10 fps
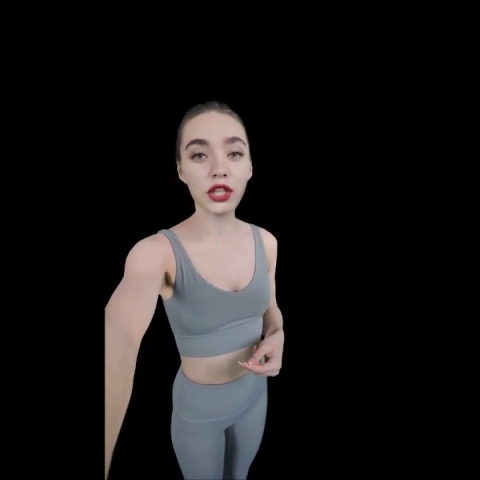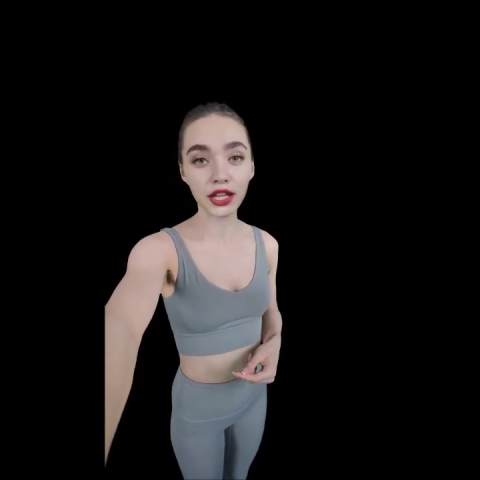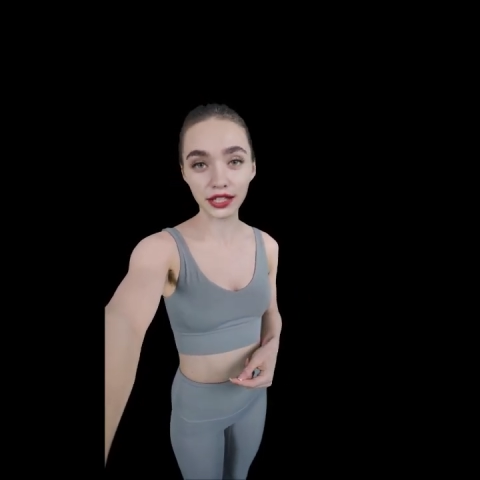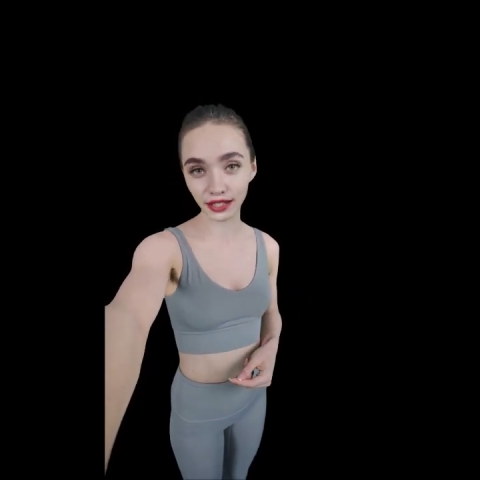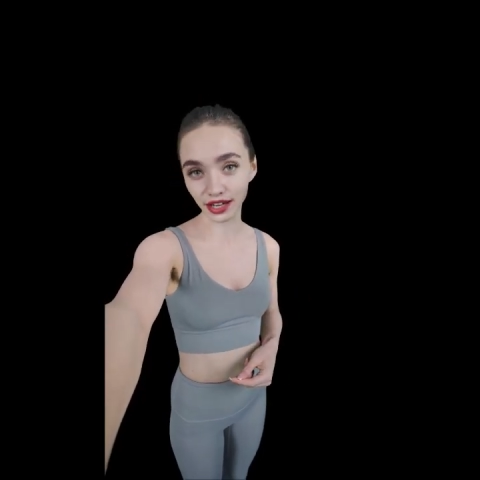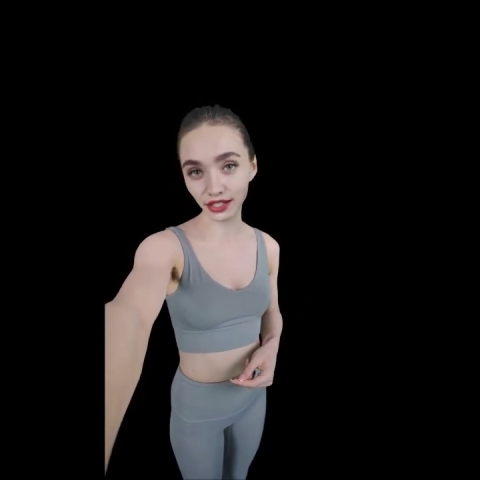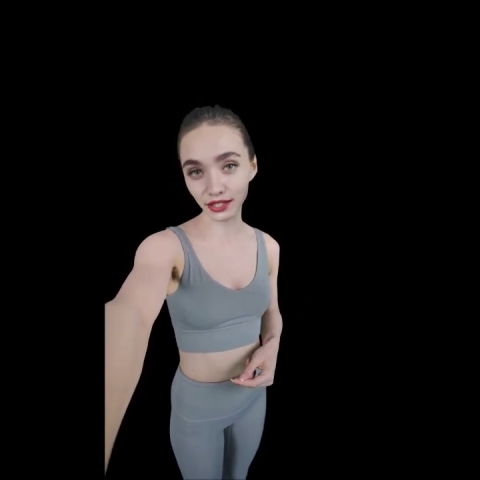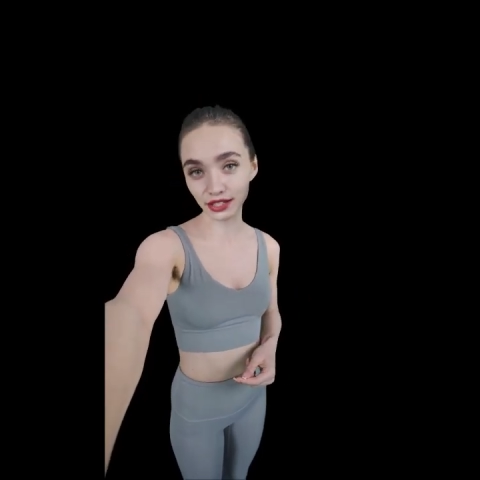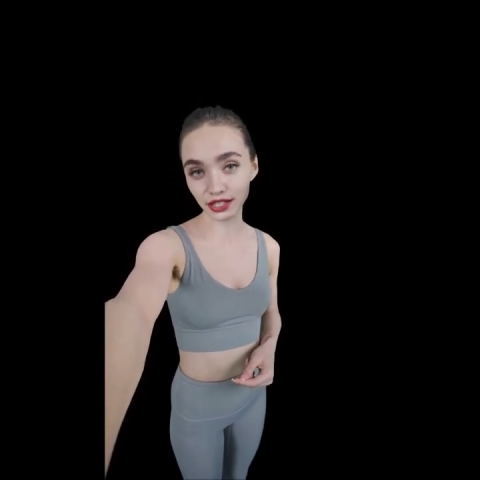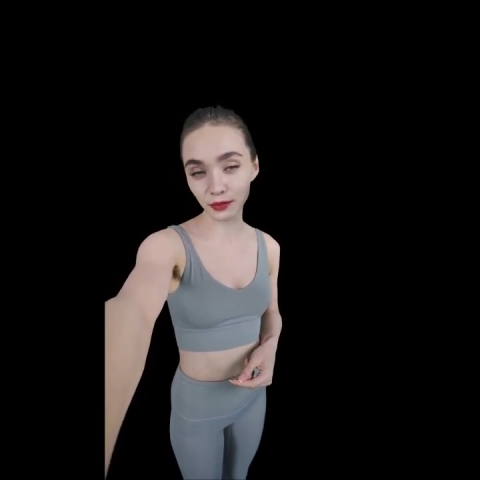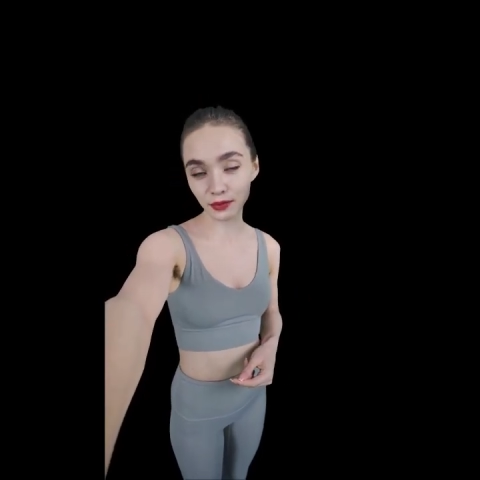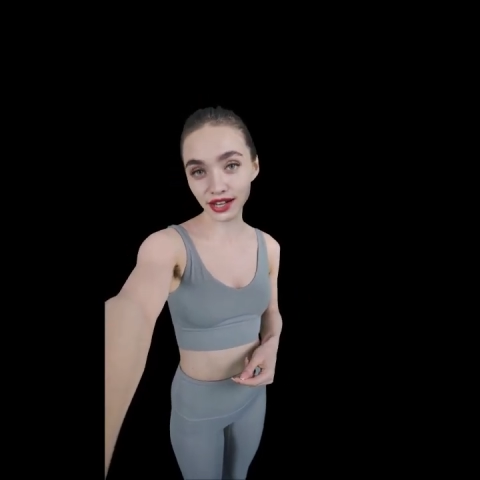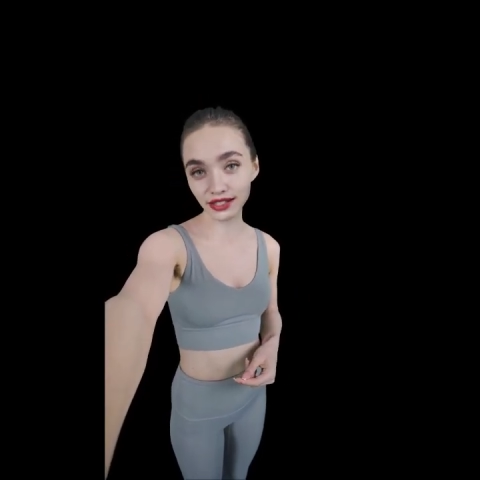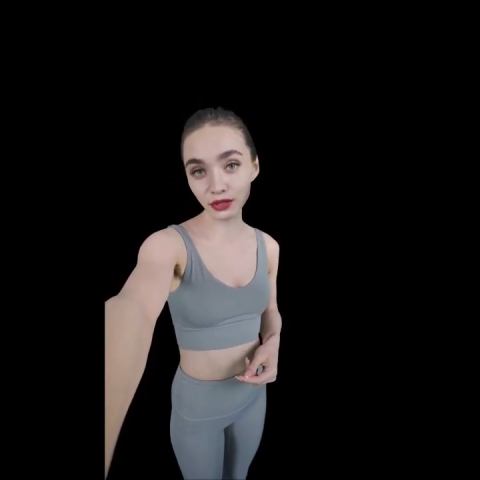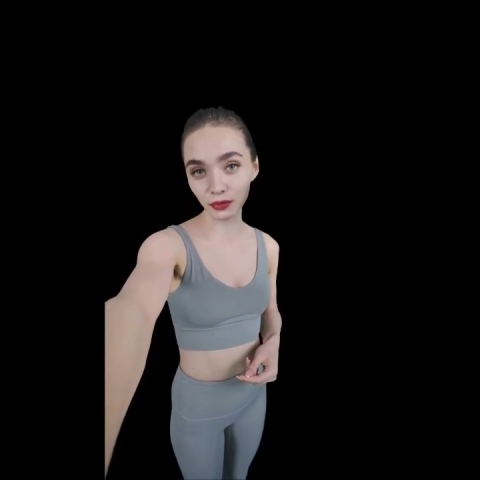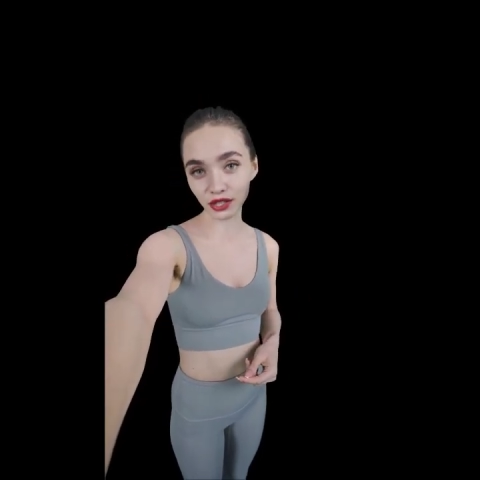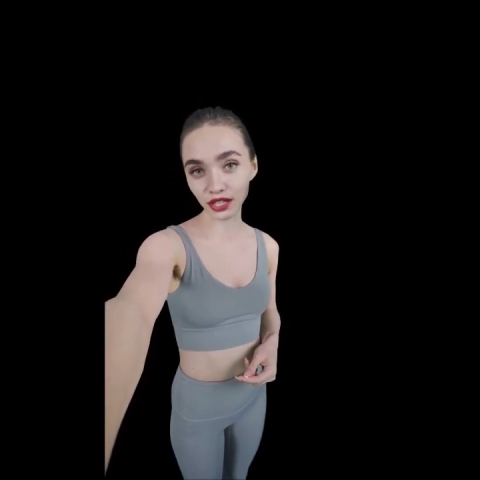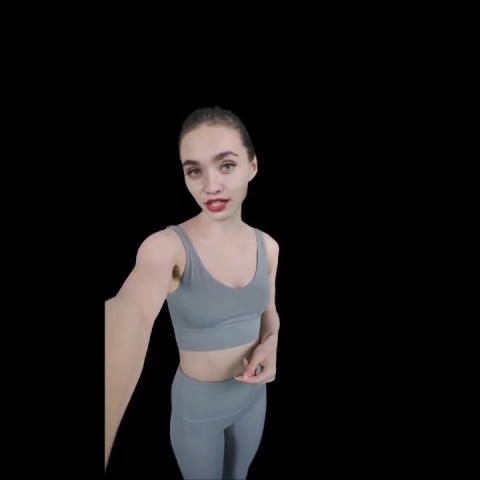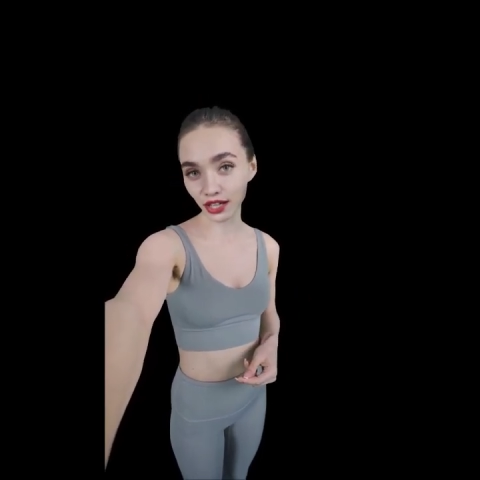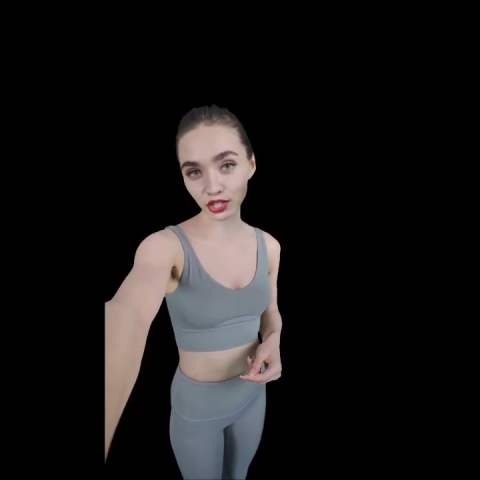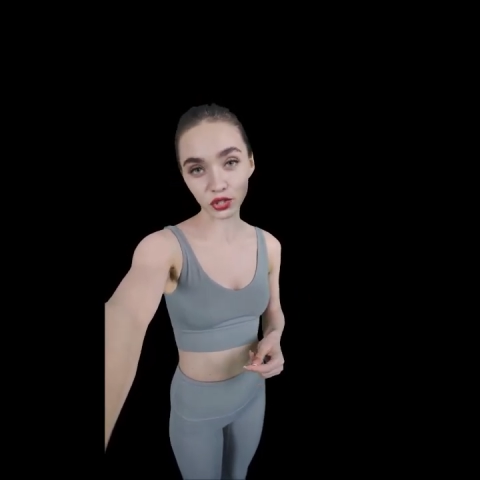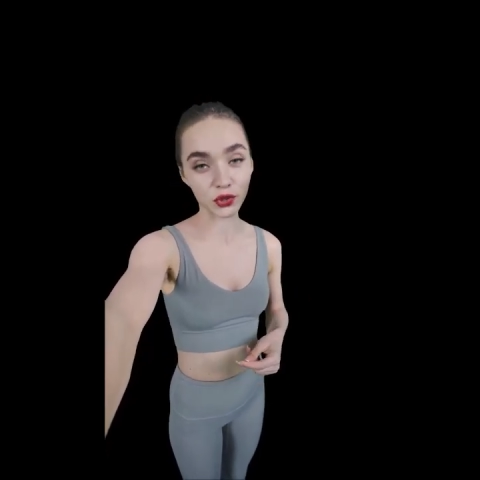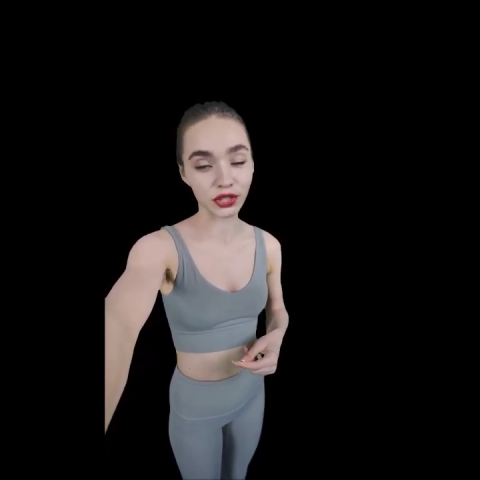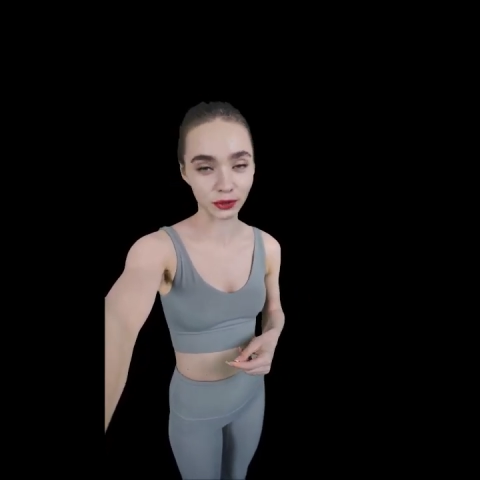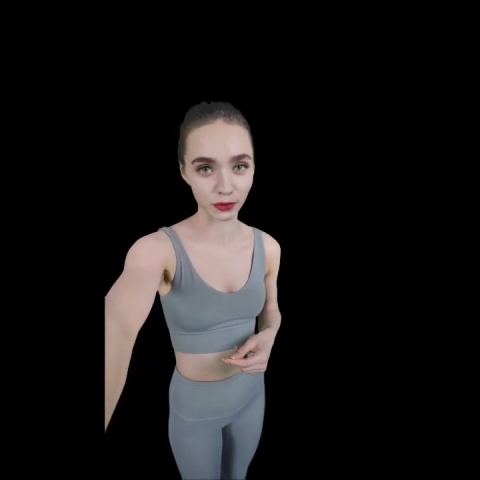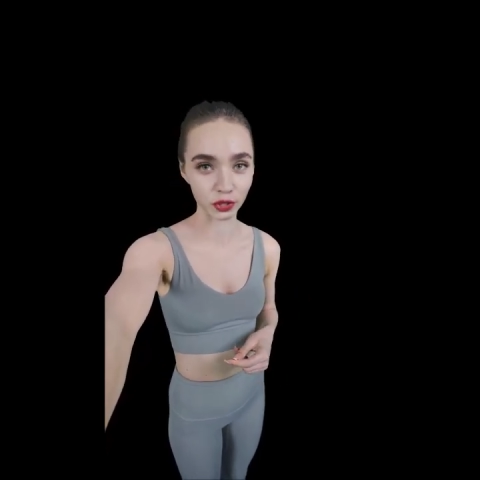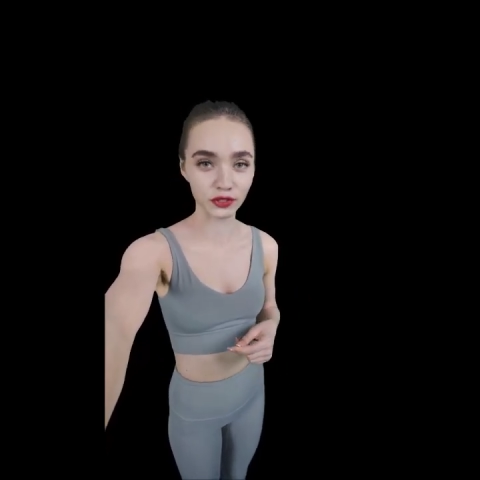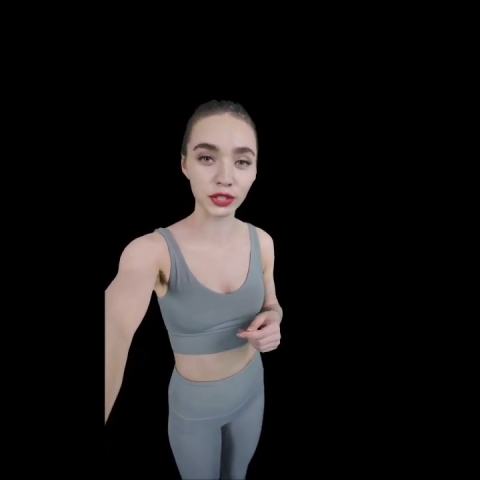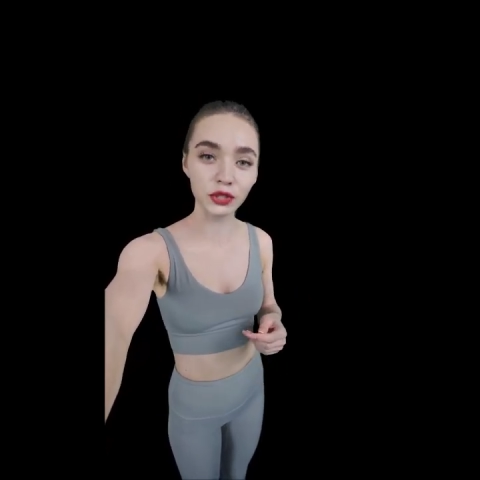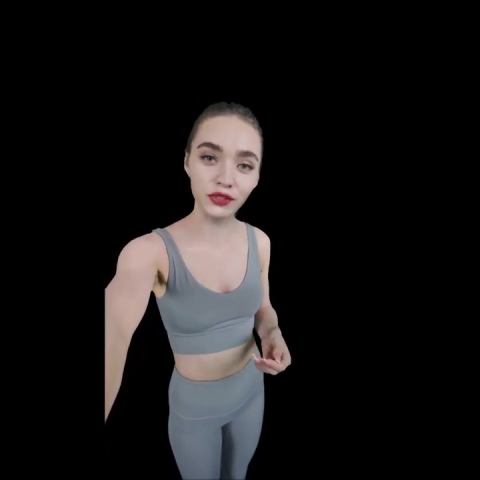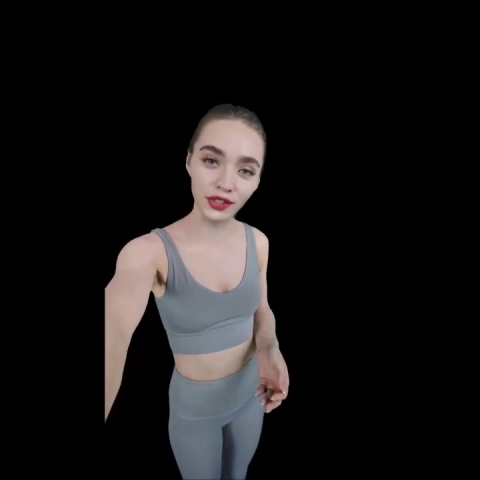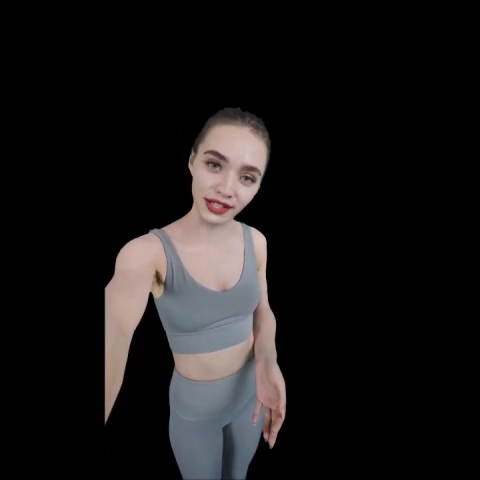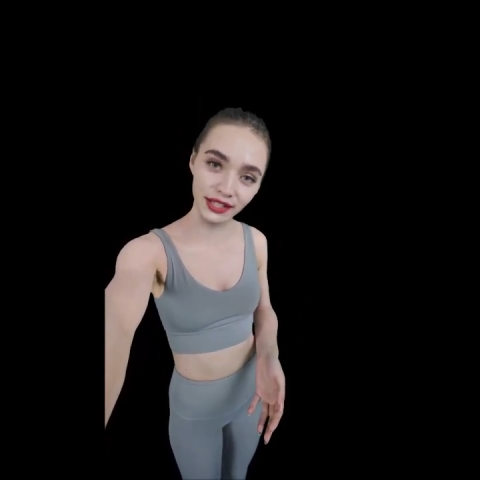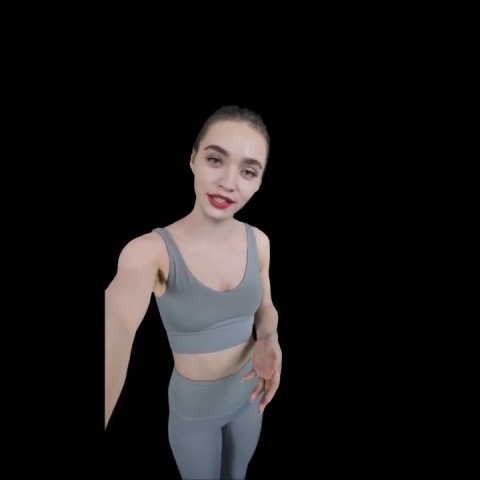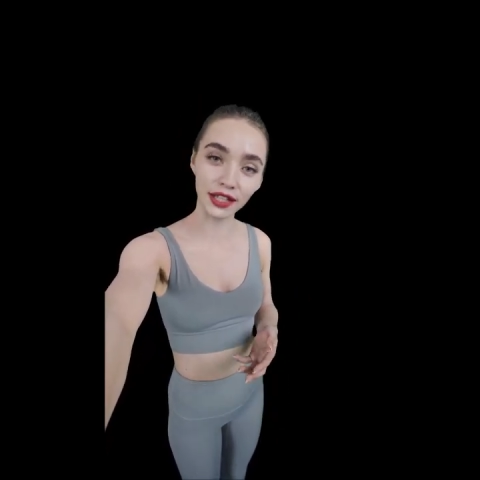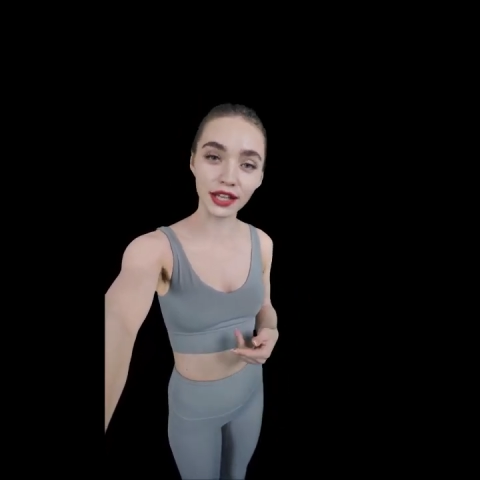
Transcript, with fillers: Its excellent flexibility ensures a perfect fit,